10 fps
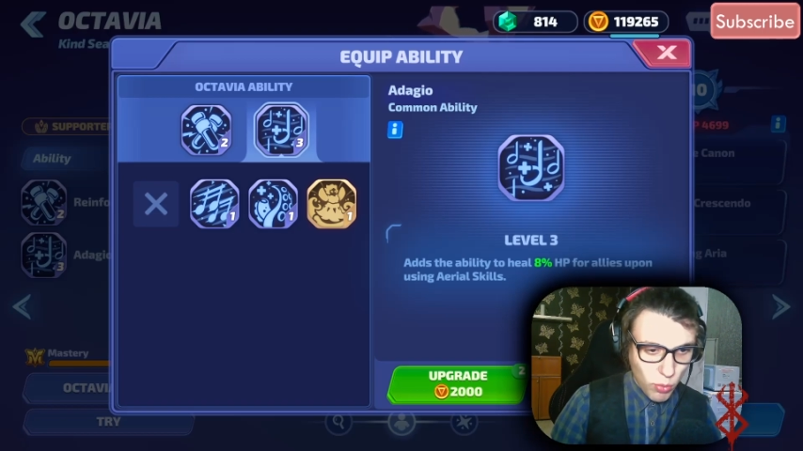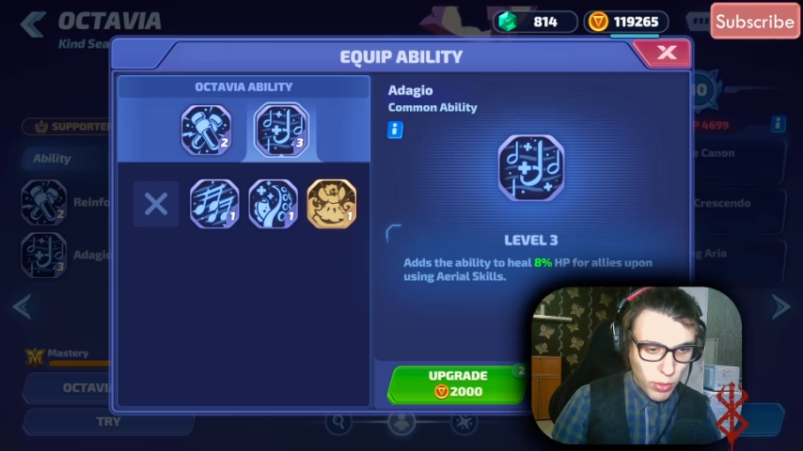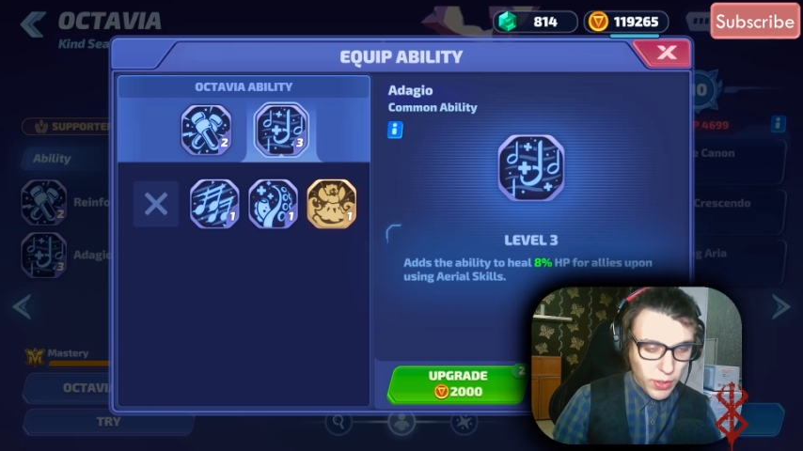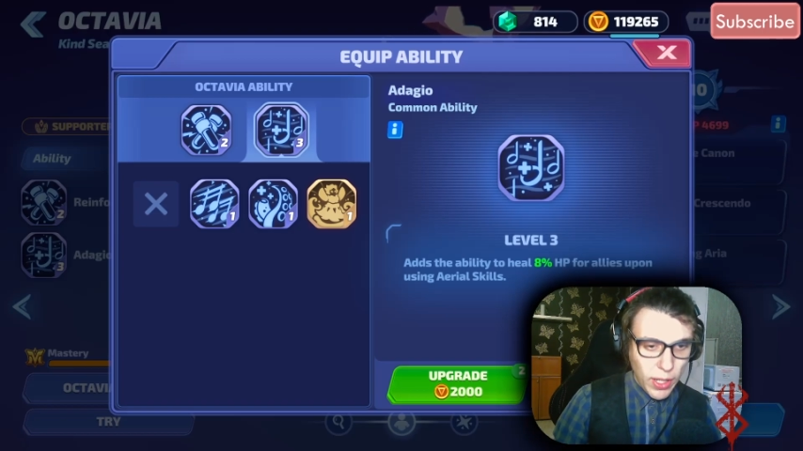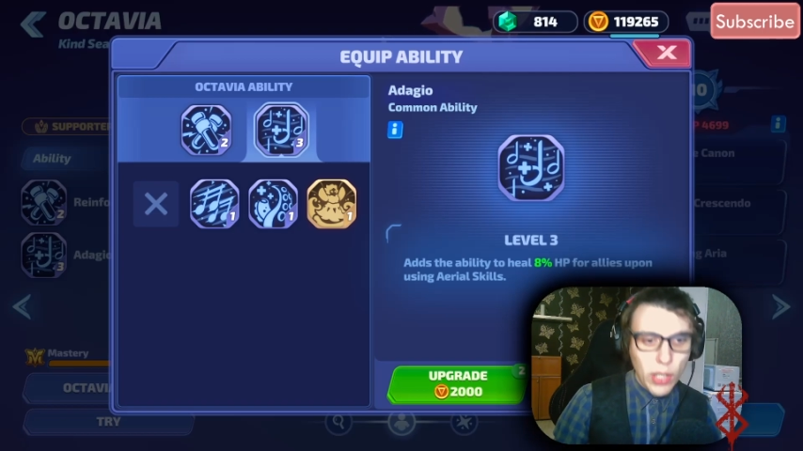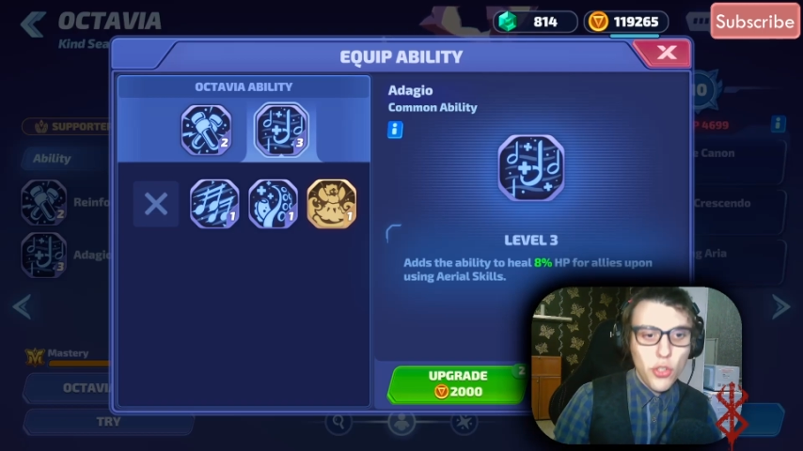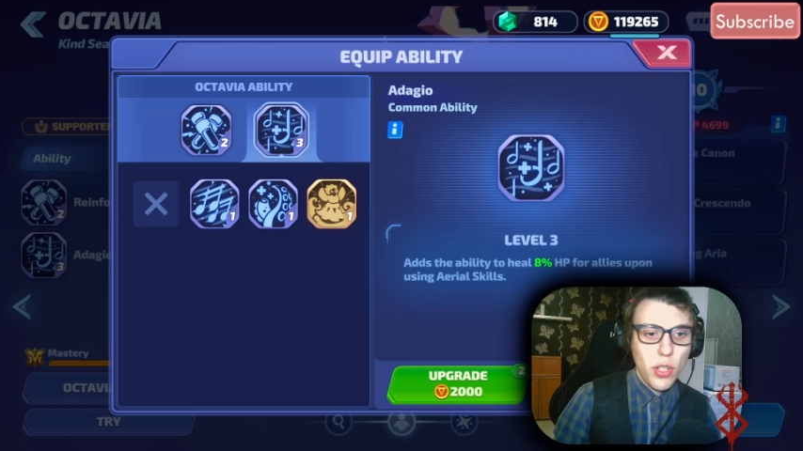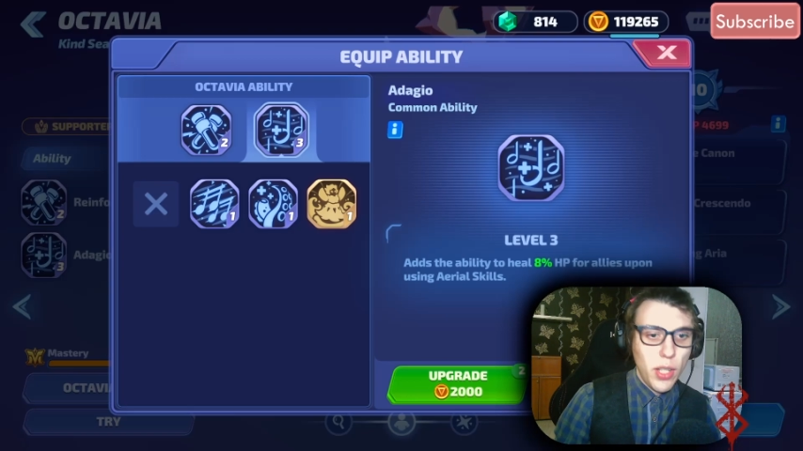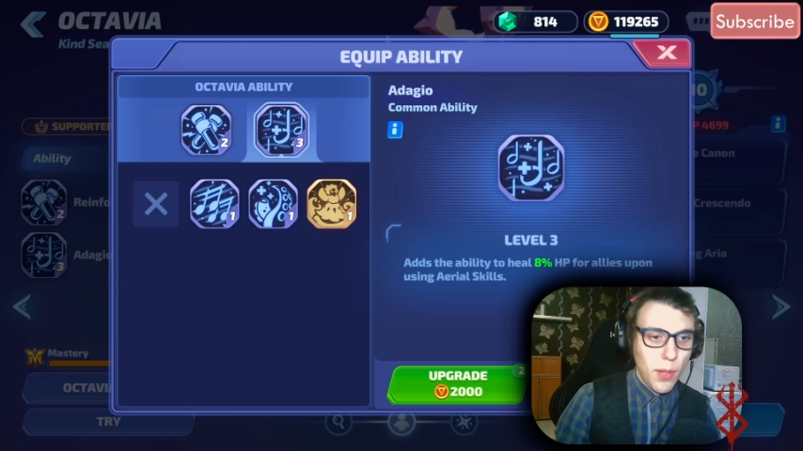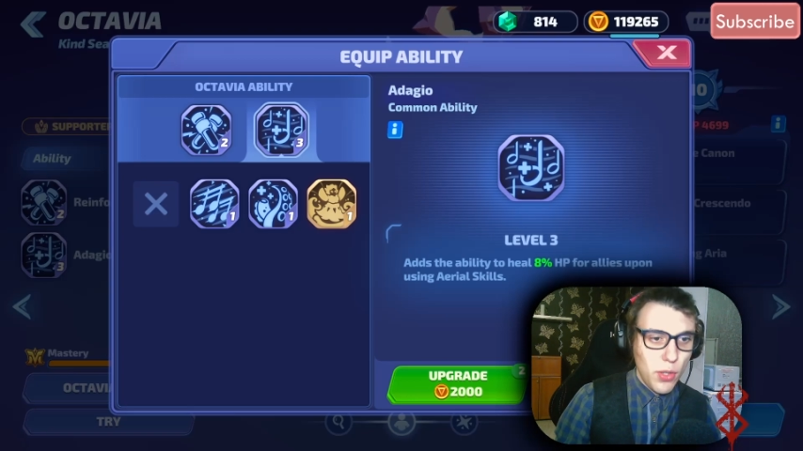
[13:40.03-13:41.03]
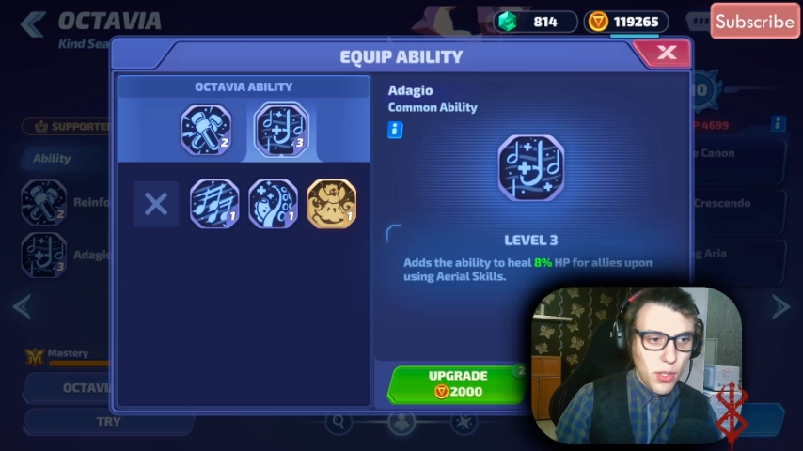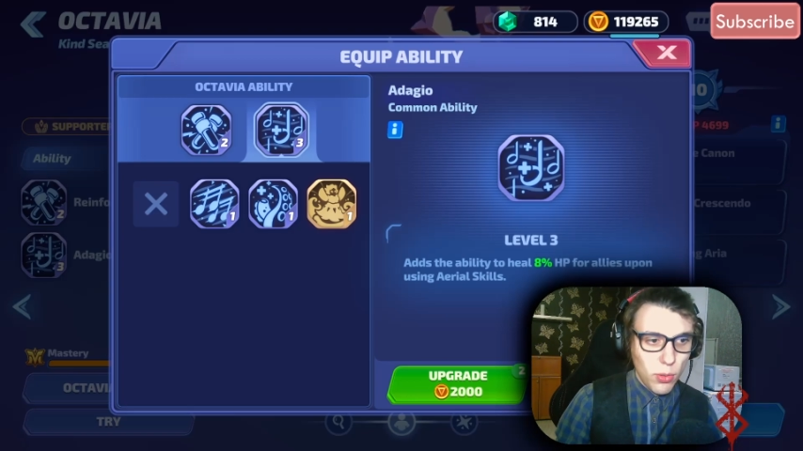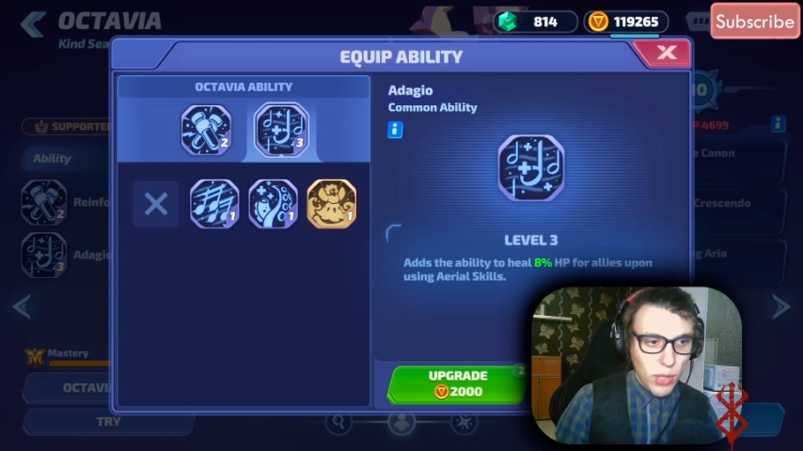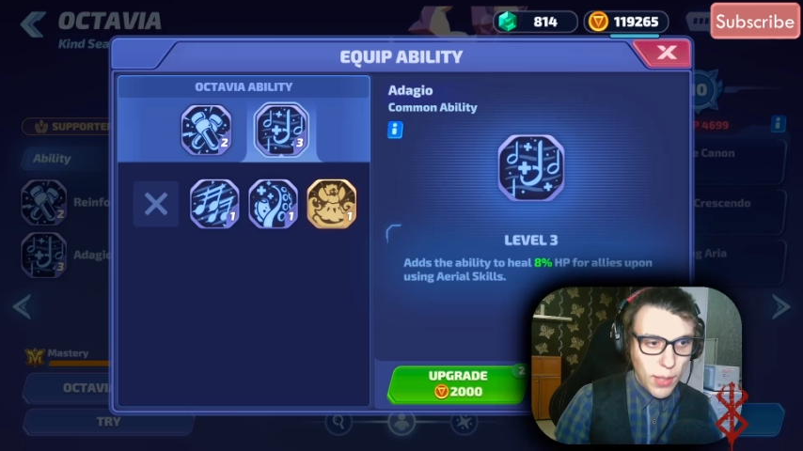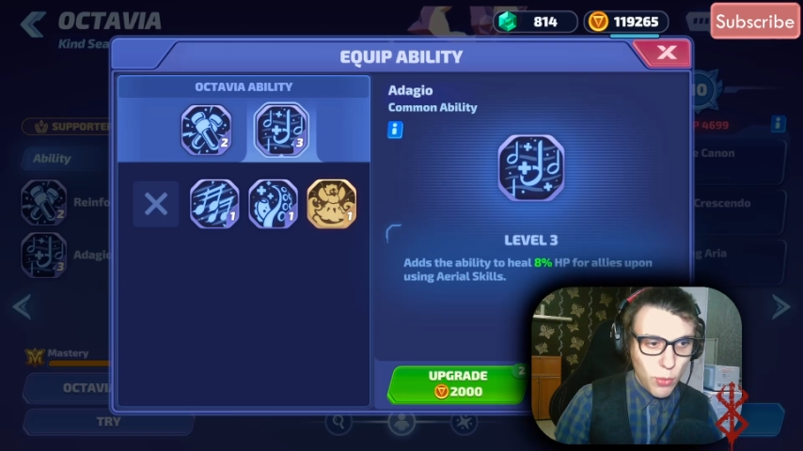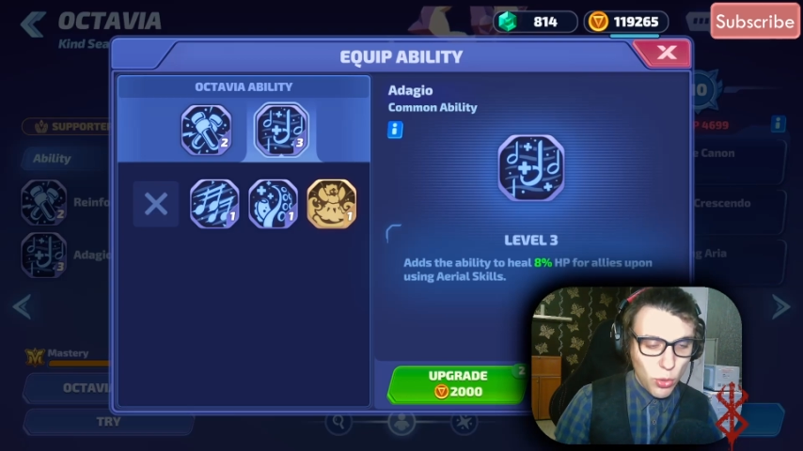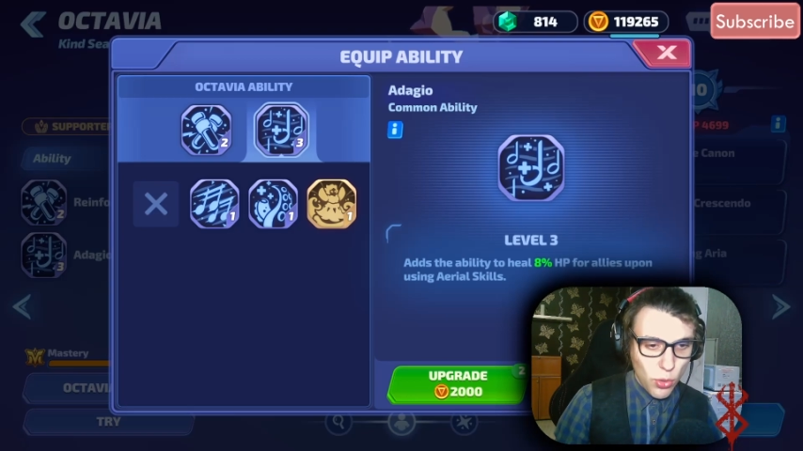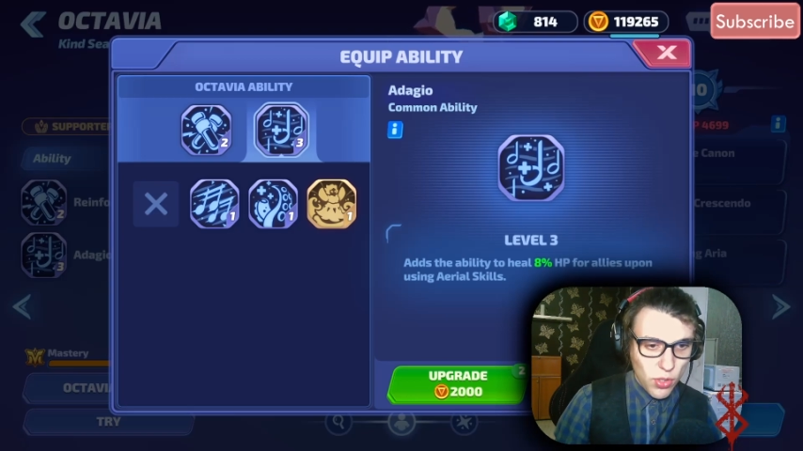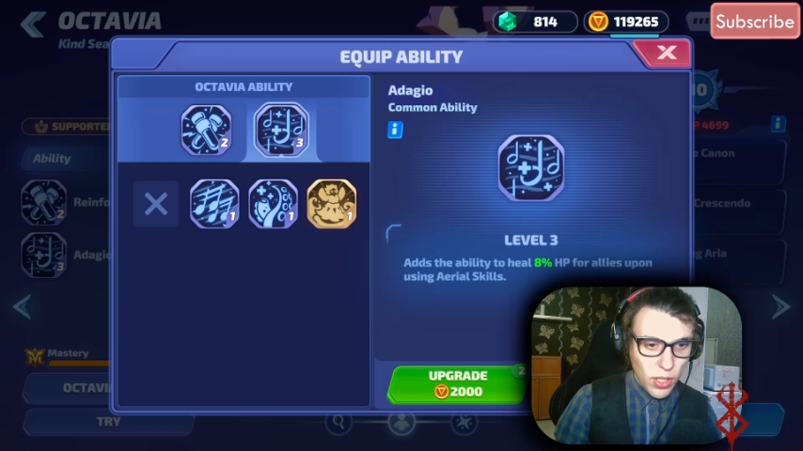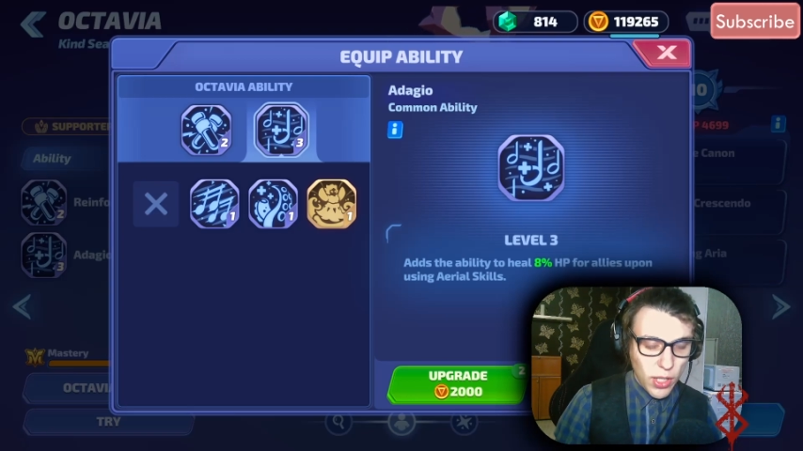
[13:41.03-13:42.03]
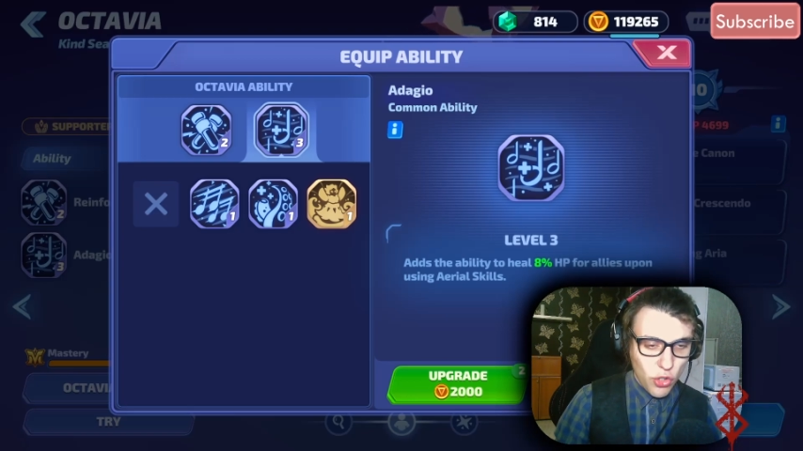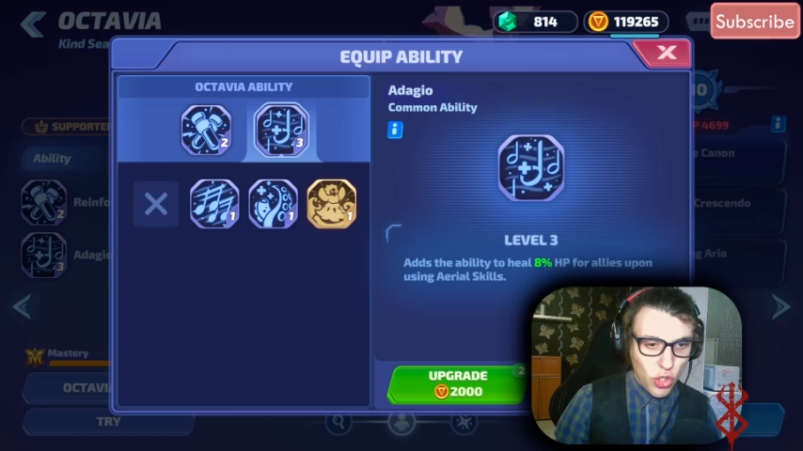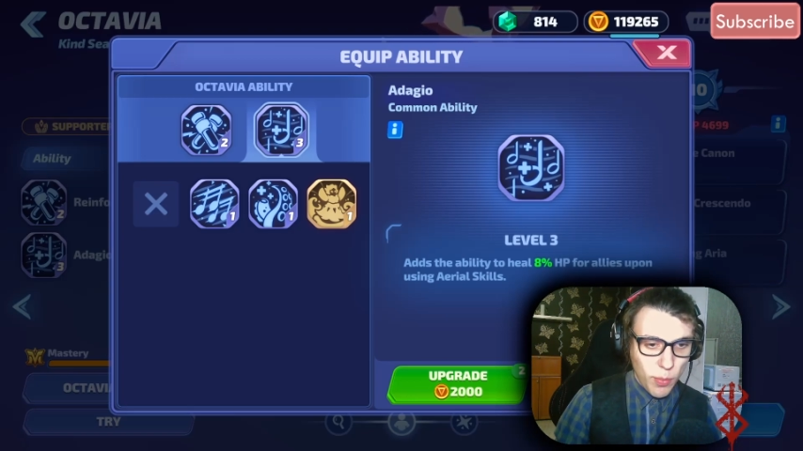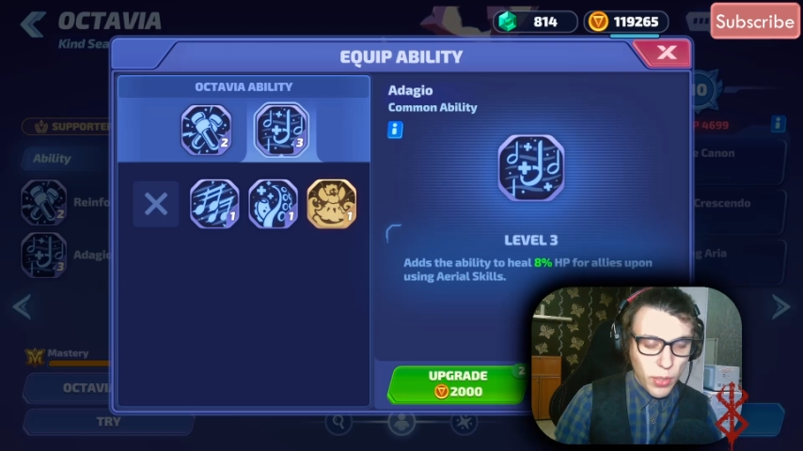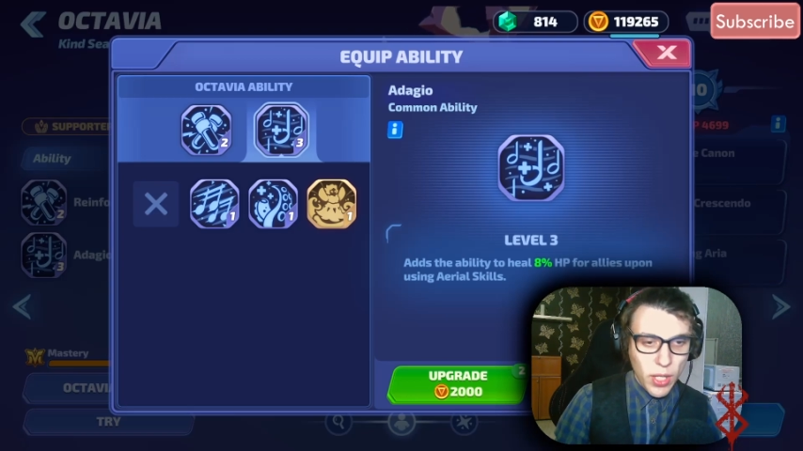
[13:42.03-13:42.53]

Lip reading: But actually, every single time you use a jump